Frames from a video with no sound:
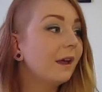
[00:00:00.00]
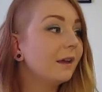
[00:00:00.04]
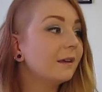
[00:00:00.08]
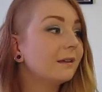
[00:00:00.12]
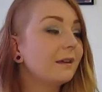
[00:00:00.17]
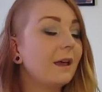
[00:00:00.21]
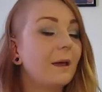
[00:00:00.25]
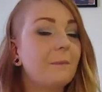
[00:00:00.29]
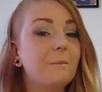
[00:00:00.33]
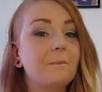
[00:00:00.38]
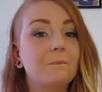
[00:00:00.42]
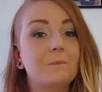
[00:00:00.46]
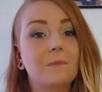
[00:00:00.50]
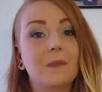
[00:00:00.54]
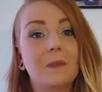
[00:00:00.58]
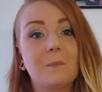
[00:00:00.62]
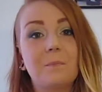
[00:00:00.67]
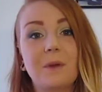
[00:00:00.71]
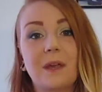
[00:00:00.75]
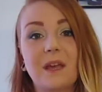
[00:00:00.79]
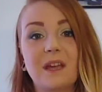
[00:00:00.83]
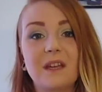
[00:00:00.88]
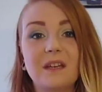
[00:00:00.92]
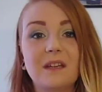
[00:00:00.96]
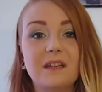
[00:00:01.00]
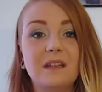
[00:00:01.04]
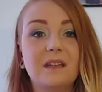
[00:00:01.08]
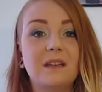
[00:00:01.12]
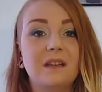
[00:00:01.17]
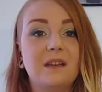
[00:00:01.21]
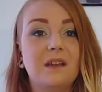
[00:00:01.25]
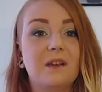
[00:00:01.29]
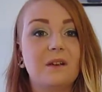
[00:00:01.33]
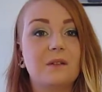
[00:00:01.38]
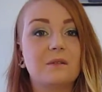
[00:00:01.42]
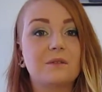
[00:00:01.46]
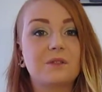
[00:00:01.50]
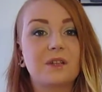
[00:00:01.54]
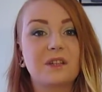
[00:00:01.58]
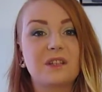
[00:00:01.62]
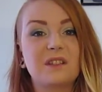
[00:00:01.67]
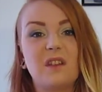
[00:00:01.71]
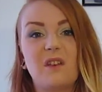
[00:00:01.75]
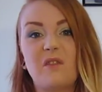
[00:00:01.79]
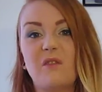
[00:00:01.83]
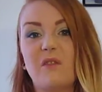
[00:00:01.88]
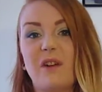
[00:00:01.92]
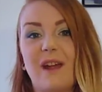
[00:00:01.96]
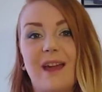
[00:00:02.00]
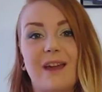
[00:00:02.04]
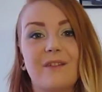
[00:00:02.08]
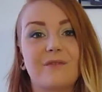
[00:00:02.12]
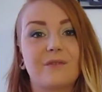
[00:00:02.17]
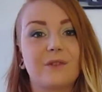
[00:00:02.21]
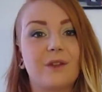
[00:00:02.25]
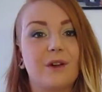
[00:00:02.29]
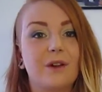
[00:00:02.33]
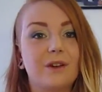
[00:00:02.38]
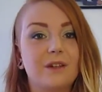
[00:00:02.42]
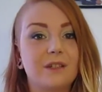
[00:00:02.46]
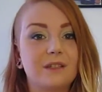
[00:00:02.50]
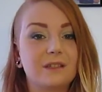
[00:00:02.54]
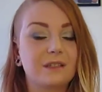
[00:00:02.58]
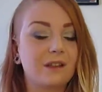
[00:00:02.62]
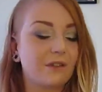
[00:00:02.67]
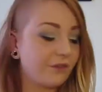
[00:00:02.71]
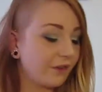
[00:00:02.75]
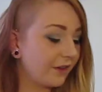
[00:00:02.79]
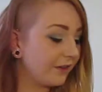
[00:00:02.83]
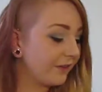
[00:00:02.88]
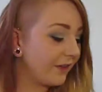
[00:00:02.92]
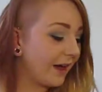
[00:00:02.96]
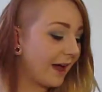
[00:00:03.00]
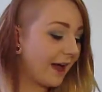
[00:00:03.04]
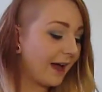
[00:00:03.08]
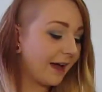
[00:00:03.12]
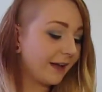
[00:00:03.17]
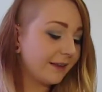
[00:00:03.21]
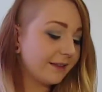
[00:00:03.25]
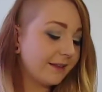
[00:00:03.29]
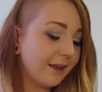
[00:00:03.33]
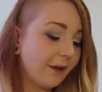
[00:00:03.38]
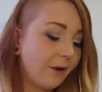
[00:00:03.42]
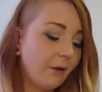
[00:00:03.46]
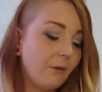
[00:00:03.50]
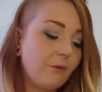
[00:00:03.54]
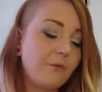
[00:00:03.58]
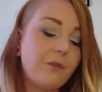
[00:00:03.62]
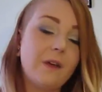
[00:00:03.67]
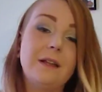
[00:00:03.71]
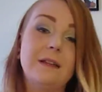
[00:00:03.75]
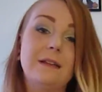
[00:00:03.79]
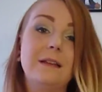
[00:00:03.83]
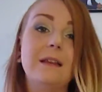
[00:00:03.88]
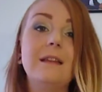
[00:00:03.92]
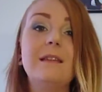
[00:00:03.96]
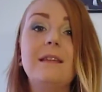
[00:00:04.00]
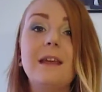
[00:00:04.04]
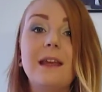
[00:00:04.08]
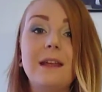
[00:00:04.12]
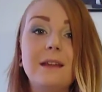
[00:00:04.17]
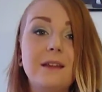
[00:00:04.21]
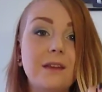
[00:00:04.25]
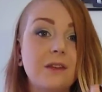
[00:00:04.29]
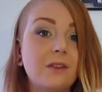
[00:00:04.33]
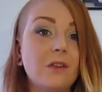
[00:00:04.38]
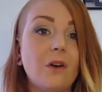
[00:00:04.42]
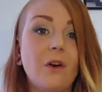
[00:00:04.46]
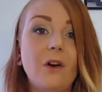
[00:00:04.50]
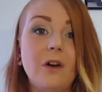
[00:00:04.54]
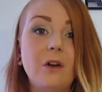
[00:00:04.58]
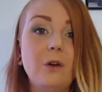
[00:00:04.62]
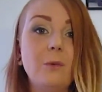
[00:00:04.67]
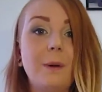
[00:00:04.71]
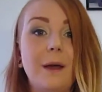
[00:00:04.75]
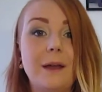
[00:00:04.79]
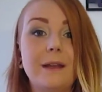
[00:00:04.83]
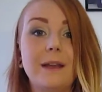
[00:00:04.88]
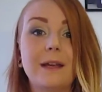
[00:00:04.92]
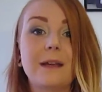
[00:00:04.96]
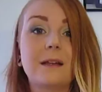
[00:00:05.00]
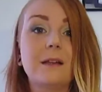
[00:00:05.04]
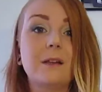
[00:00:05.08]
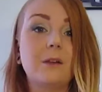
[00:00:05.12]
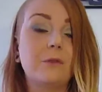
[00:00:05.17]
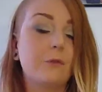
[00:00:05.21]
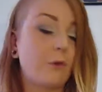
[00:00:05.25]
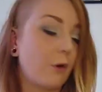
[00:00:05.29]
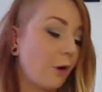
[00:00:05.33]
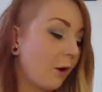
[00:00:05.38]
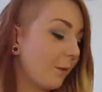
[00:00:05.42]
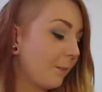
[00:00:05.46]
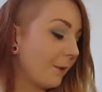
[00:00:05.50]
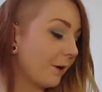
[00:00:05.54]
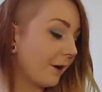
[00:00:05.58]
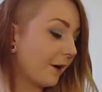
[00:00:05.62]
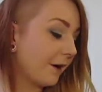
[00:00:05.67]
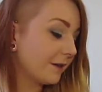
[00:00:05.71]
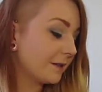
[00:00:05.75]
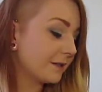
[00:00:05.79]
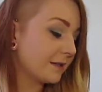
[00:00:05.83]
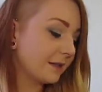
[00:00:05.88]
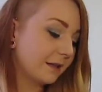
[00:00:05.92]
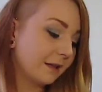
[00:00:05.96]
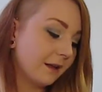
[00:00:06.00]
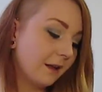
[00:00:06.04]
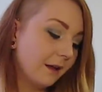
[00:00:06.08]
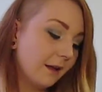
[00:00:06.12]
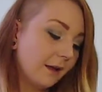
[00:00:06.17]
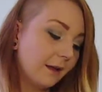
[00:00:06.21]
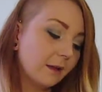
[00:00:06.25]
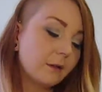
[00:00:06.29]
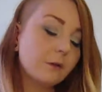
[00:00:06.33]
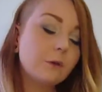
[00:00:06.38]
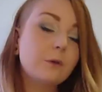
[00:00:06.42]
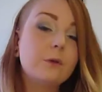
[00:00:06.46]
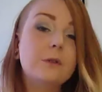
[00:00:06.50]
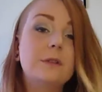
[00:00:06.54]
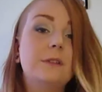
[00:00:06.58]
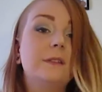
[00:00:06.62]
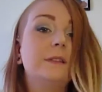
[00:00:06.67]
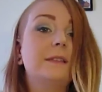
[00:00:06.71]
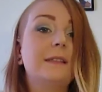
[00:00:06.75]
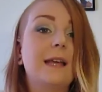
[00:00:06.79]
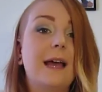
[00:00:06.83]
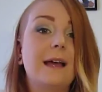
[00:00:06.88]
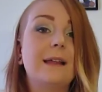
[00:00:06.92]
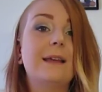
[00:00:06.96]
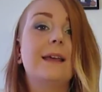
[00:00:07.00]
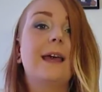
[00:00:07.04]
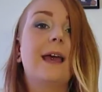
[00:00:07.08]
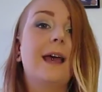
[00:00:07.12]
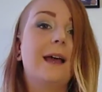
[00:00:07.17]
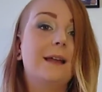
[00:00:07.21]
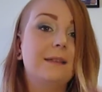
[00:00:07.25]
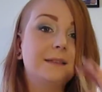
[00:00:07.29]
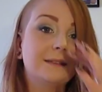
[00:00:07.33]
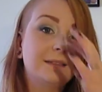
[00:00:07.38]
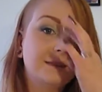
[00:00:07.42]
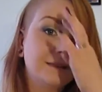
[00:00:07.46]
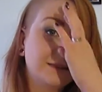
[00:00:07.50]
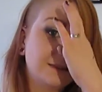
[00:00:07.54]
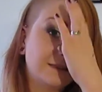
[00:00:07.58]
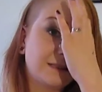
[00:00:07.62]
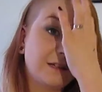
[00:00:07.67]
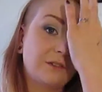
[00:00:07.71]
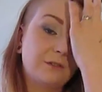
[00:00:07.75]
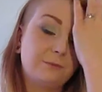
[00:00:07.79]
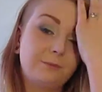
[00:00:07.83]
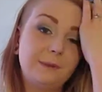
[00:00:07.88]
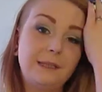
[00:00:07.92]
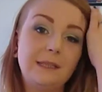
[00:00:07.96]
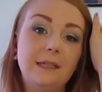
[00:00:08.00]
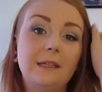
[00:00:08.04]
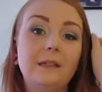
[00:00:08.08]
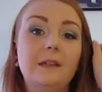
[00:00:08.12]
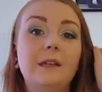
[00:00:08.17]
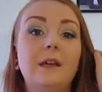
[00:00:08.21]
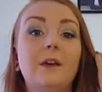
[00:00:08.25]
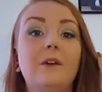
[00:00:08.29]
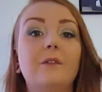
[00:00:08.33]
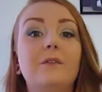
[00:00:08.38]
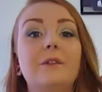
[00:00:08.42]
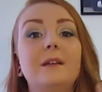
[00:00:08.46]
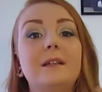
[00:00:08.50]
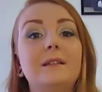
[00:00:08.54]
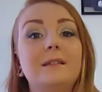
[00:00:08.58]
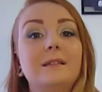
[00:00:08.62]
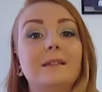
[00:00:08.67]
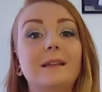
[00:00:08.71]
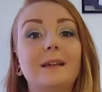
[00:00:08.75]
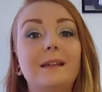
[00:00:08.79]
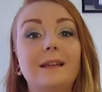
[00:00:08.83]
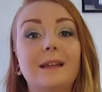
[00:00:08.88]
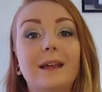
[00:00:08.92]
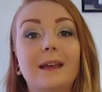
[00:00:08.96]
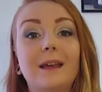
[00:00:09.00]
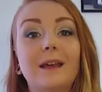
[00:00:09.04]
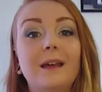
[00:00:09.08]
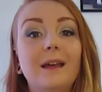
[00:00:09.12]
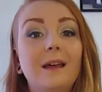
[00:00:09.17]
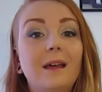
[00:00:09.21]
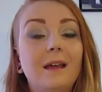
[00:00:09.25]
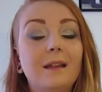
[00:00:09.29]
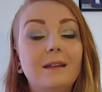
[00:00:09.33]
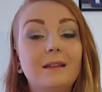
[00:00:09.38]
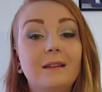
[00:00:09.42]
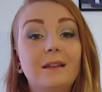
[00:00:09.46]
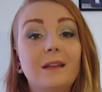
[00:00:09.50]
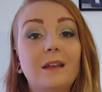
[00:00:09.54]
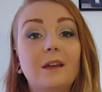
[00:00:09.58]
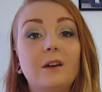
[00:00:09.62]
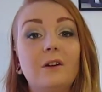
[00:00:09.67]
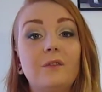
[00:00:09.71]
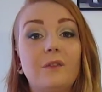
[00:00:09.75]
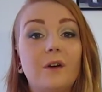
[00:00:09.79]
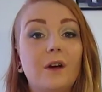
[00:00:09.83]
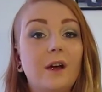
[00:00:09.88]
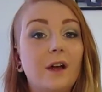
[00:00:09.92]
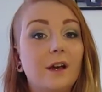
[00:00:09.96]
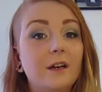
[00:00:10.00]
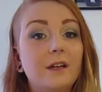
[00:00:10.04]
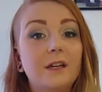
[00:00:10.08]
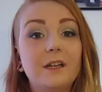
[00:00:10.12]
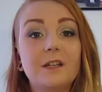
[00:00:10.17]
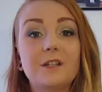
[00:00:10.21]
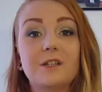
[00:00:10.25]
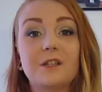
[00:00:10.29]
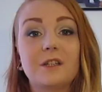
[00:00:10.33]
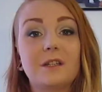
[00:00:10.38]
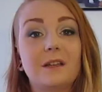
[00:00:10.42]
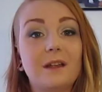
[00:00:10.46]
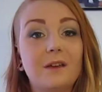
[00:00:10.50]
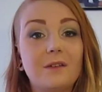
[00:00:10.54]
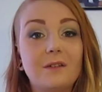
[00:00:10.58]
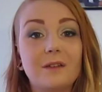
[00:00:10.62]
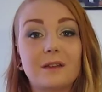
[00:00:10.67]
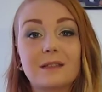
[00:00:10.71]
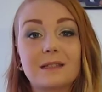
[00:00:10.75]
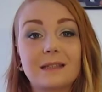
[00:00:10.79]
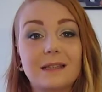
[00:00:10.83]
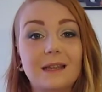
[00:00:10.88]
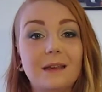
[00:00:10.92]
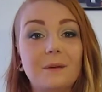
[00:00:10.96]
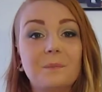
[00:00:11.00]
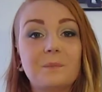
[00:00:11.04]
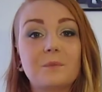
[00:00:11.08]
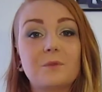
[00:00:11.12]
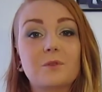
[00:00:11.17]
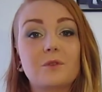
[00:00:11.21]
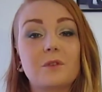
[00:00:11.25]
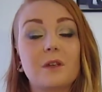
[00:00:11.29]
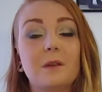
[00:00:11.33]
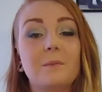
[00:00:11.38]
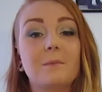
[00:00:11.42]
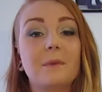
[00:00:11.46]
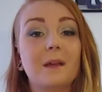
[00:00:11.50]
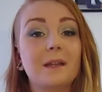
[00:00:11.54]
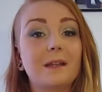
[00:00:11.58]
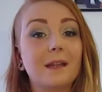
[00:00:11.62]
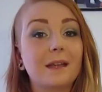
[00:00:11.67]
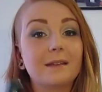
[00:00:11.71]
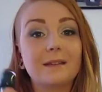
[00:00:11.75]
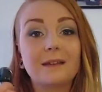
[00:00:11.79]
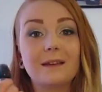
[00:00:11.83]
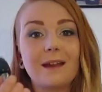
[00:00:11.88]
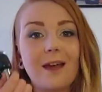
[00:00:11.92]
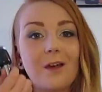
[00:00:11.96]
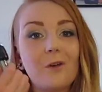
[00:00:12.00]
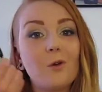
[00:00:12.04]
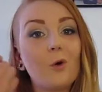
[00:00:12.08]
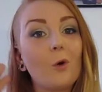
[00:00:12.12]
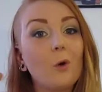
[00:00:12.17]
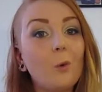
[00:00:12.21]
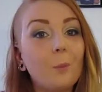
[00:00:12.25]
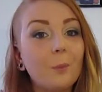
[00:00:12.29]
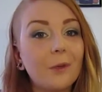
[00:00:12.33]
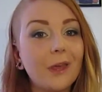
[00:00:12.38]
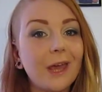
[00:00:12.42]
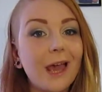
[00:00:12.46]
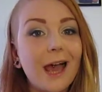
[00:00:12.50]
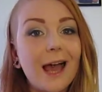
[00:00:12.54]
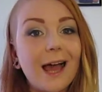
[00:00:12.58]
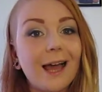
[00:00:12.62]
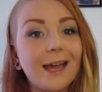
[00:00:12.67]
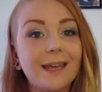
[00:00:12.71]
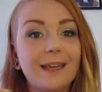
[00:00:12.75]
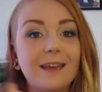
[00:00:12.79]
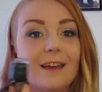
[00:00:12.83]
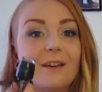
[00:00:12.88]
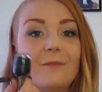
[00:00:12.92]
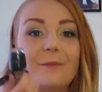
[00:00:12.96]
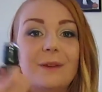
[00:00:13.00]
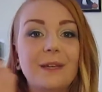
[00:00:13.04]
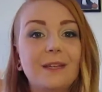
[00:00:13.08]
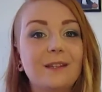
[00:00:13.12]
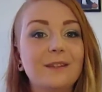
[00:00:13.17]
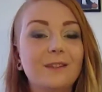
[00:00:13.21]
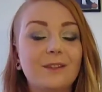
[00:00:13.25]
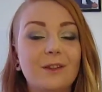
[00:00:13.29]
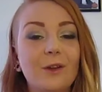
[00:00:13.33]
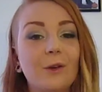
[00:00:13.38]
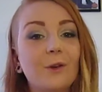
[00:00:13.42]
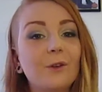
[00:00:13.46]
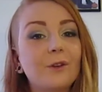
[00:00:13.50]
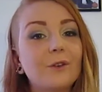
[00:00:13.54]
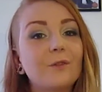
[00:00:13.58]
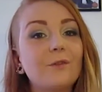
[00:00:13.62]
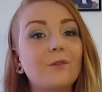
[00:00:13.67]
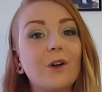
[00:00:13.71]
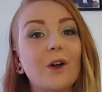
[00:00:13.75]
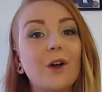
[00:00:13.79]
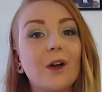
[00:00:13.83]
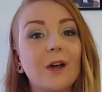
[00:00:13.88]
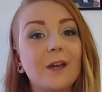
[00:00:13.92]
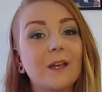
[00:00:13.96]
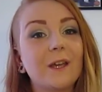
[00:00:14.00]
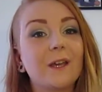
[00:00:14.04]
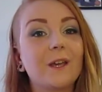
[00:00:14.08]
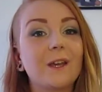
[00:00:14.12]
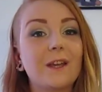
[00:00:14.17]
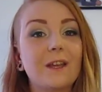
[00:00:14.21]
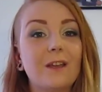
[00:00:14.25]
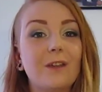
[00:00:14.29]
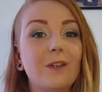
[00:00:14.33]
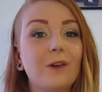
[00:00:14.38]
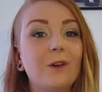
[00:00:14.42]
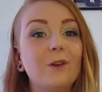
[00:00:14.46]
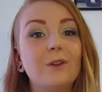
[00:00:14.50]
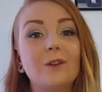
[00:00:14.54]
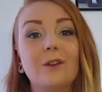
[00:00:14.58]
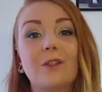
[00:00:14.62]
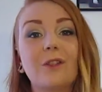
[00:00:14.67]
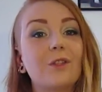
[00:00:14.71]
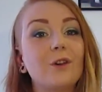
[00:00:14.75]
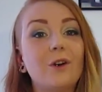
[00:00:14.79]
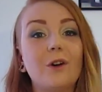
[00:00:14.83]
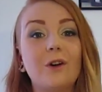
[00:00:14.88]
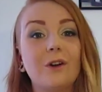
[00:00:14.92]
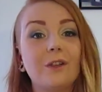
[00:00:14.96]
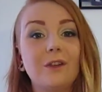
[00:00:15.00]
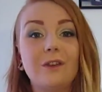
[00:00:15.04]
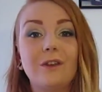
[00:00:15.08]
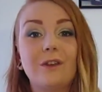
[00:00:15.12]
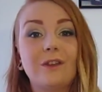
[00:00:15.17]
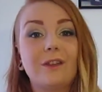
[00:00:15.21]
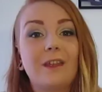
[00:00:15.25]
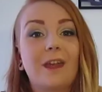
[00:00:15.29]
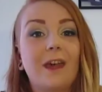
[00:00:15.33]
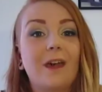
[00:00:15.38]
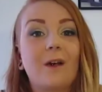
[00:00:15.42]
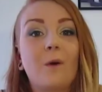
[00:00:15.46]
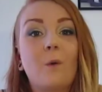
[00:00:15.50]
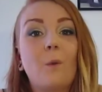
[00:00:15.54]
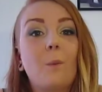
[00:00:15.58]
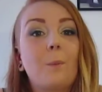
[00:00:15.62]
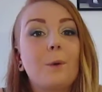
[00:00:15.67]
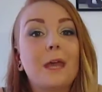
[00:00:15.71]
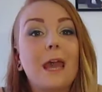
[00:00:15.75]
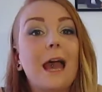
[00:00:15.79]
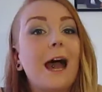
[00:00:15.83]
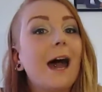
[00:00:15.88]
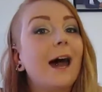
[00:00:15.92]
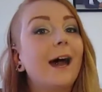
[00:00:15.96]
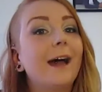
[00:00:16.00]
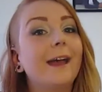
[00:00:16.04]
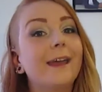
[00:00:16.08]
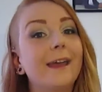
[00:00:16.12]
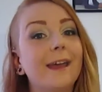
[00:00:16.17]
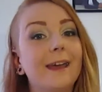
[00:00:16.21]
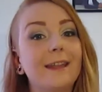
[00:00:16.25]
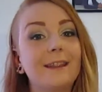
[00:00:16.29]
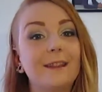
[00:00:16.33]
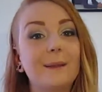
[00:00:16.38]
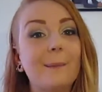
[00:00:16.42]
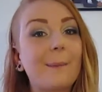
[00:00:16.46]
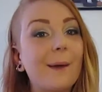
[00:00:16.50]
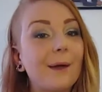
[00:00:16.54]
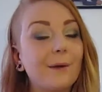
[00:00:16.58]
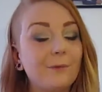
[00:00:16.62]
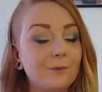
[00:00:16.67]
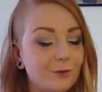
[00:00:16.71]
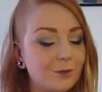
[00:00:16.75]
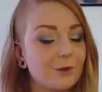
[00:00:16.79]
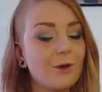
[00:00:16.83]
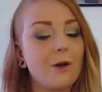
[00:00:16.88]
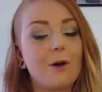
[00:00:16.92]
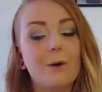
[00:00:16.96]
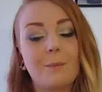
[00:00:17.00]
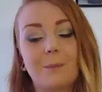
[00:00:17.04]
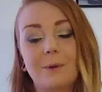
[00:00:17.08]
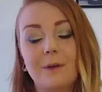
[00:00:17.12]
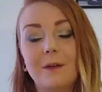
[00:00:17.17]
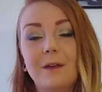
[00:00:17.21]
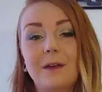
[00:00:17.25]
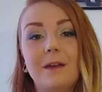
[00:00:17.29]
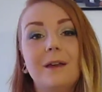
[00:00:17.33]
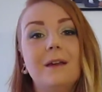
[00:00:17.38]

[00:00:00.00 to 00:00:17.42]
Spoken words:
The beginning of the year, it was things like Revlon and stuff like that, and now I'm finding Dainty Doll by Nicola Roberts and loads of Sally Hansen stuff's been in there recently, like nail varnish and now this lip treatment and now OPI. I mean, who'd have thought you can get OPI in the pound shop?